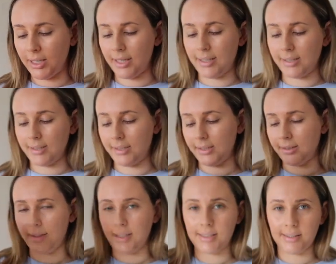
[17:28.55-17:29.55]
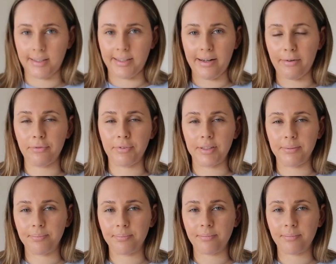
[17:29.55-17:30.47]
and that's like an outfit